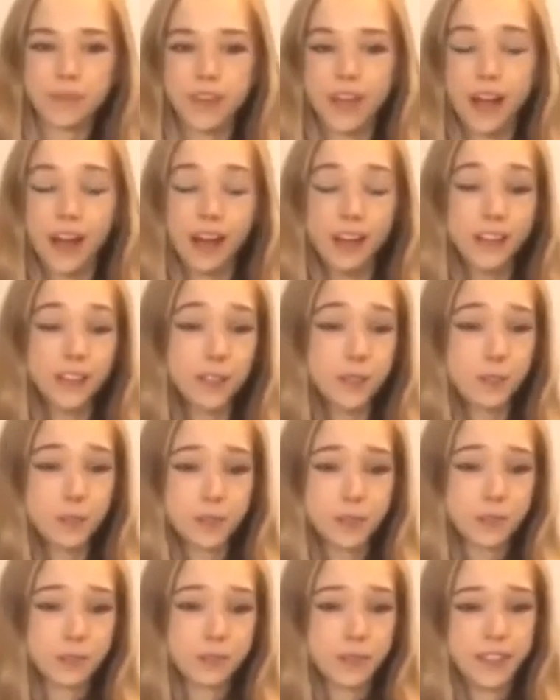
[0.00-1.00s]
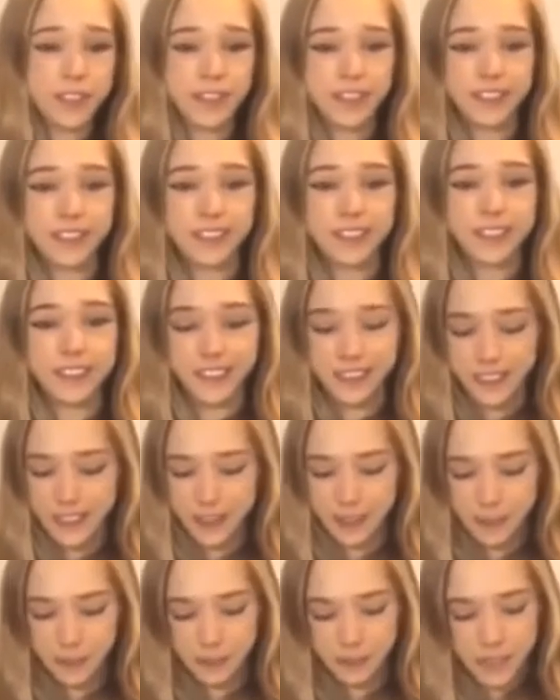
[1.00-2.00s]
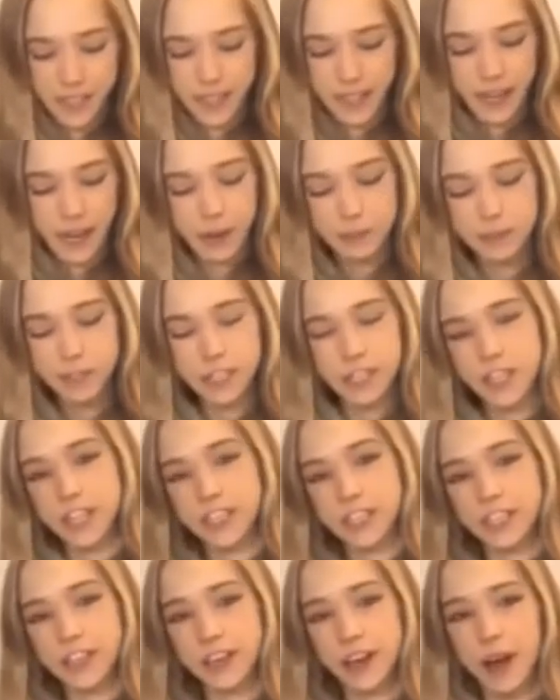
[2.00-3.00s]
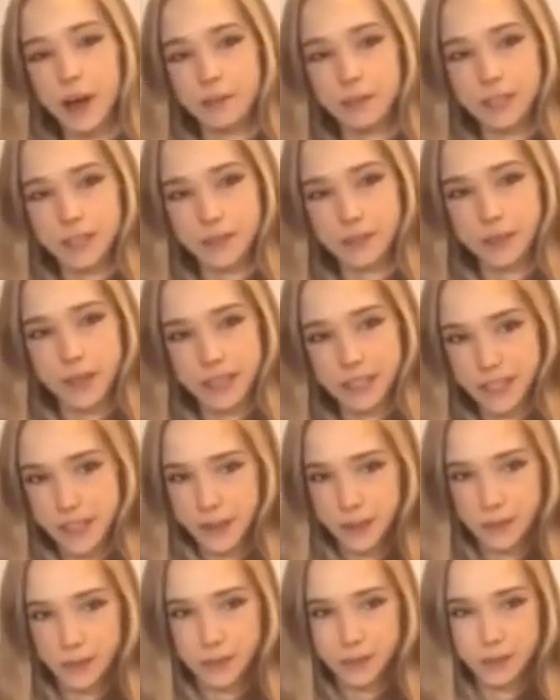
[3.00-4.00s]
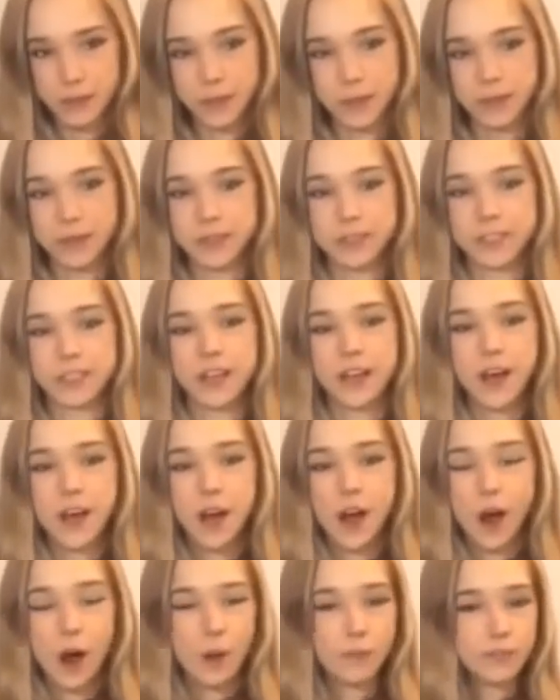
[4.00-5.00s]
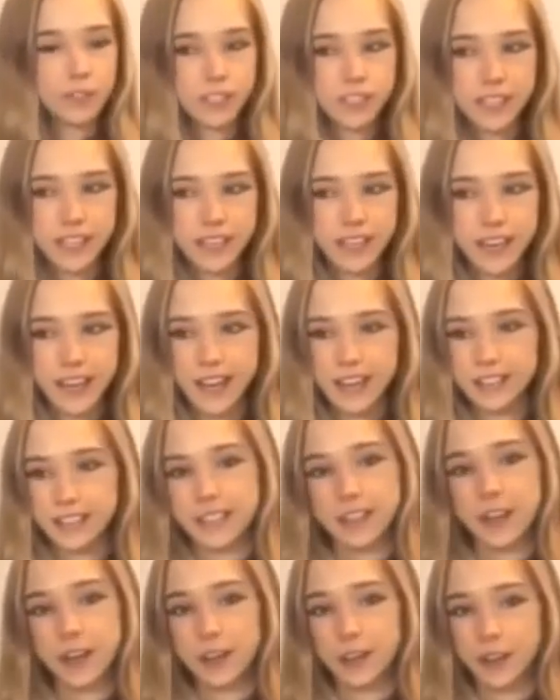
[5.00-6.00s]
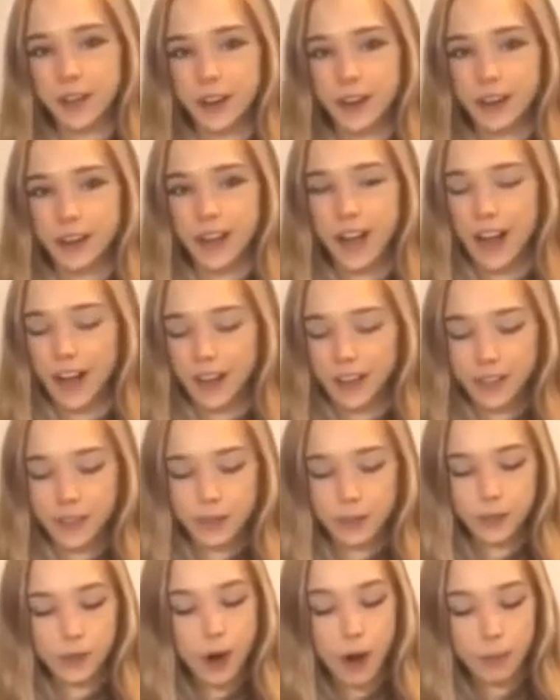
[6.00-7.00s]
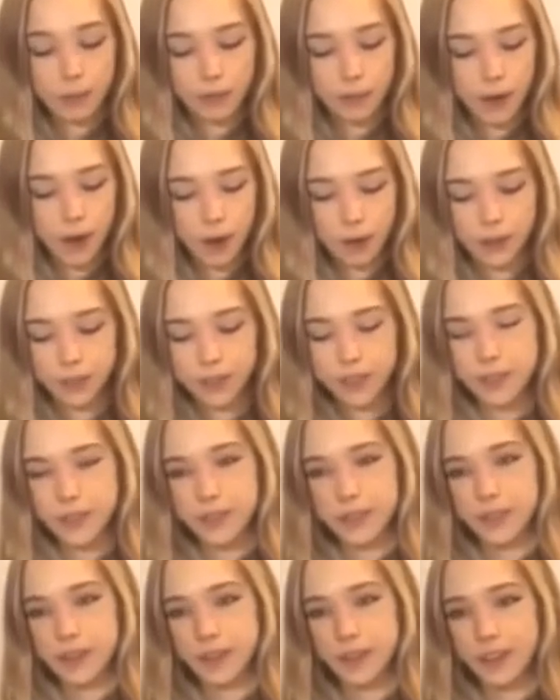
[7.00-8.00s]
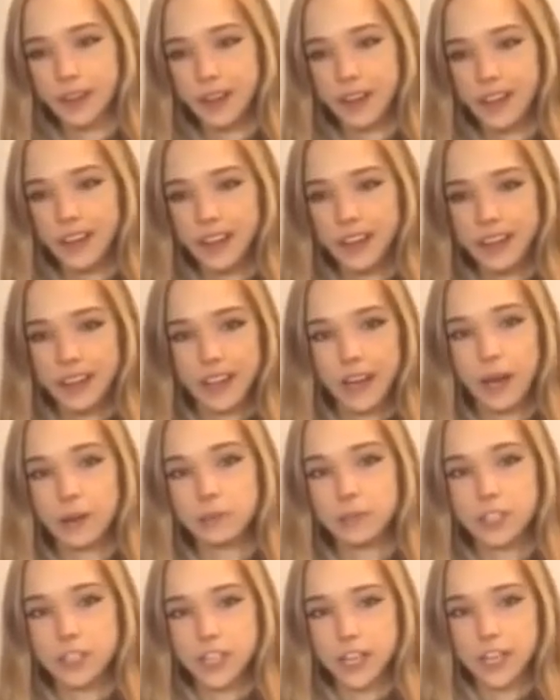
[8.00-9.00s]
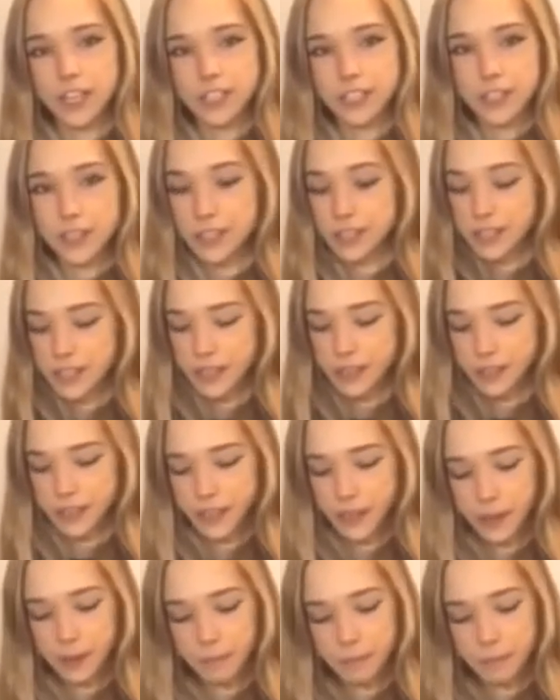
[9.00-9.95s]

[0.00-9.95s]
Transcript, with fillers: I used to be a climate change alarmist myself because obviously, as a young girl, I grew up around the climate change hysteria.